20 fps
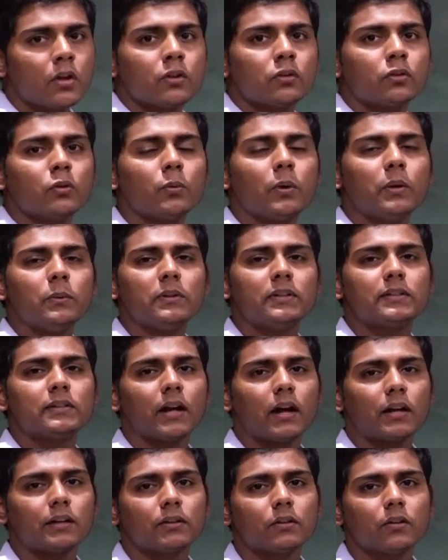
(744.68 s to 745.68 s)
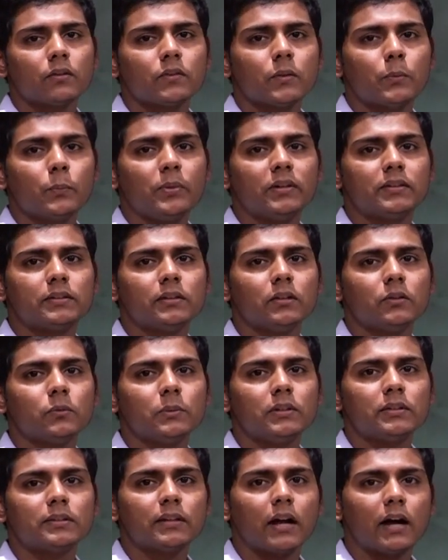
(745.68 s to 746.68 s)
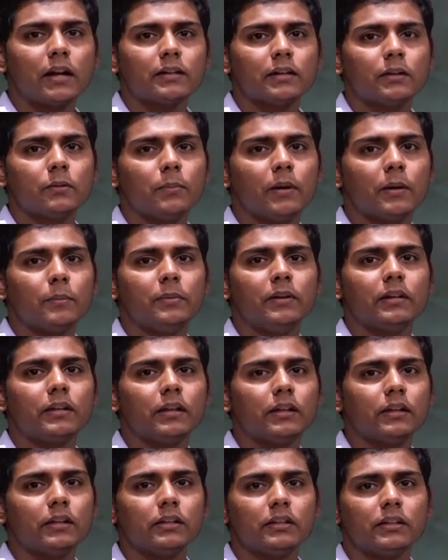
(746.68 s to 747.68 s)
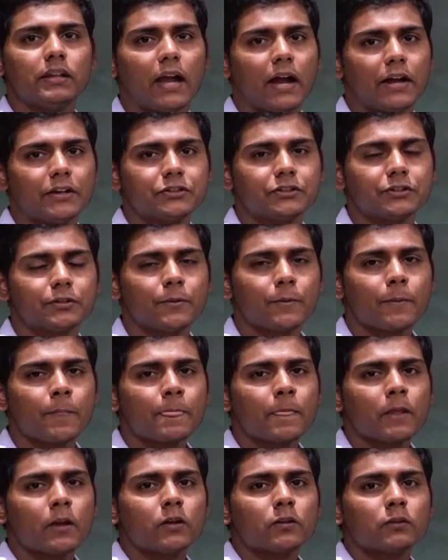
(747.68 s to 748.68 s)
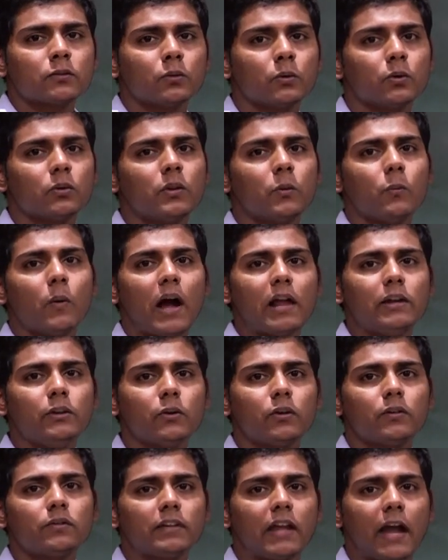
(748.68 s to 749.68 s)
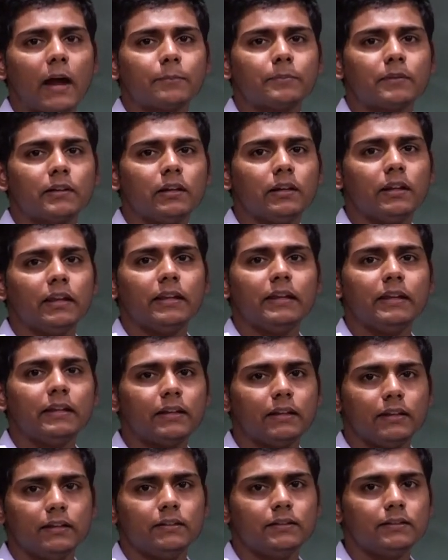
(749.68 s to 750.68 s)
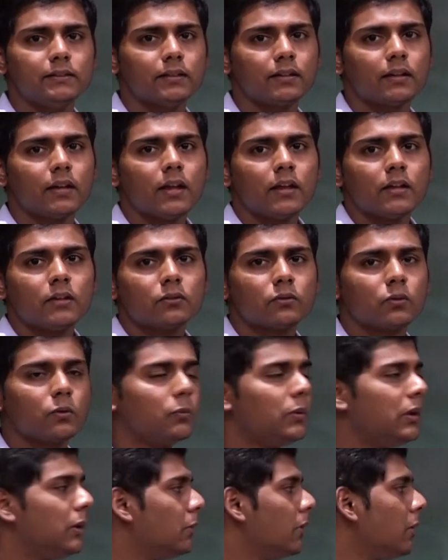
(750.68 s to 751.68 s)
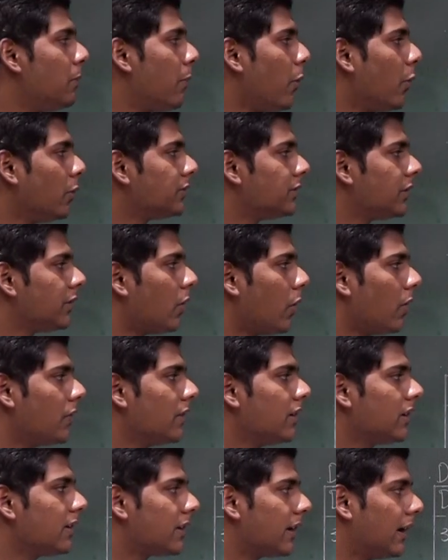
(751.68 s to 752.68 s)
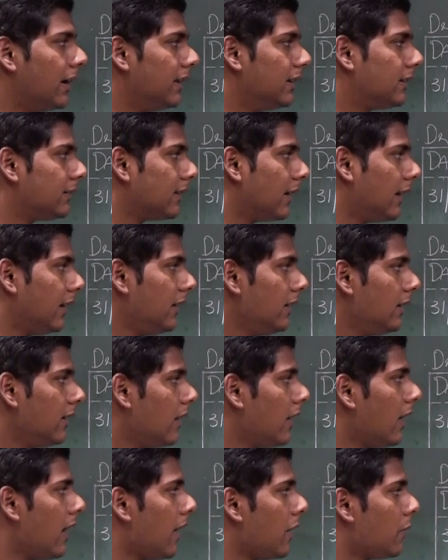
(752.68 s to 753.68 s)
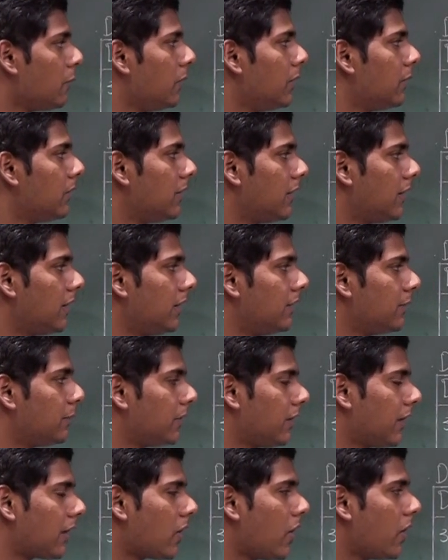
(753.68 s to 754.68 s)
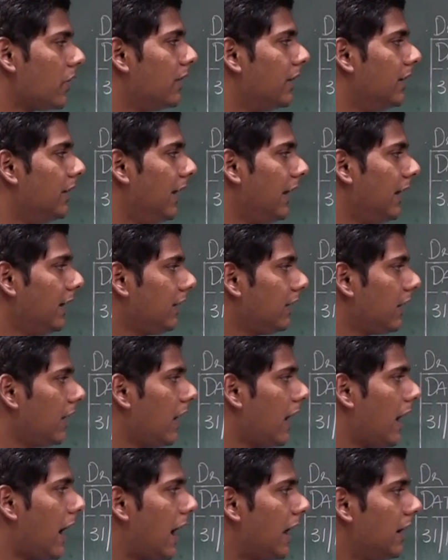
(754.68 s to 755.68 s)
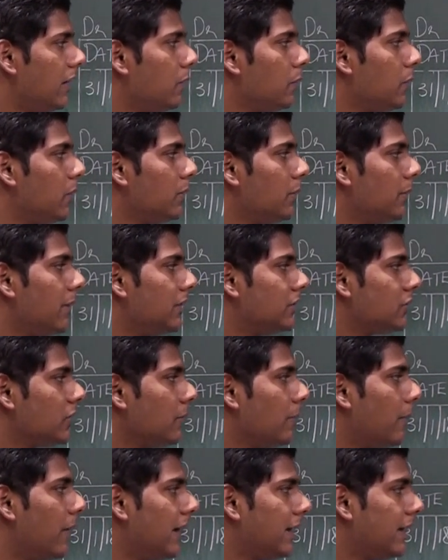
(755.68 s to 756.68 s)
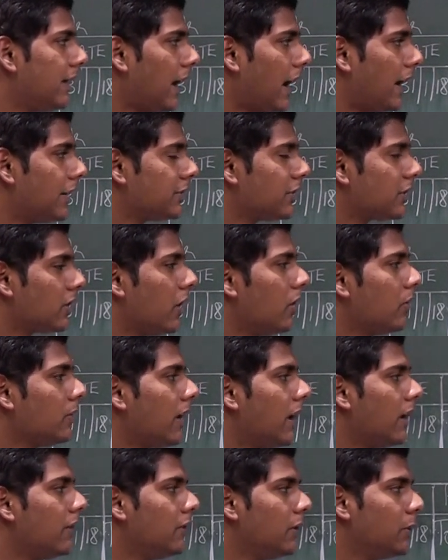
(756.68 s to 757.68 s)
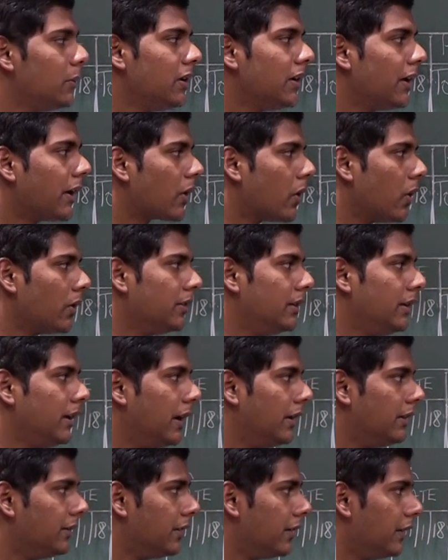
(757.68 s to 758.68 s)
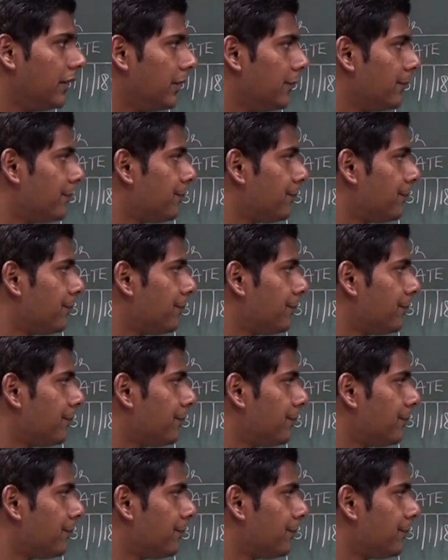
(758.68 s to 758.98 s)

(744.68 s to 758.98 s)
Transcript: So when we started off the business, we started by bringing in cash. So the value of capital increased. So we will post it on the credit side. We will record the date and we will mention by cash account and we will record the entry.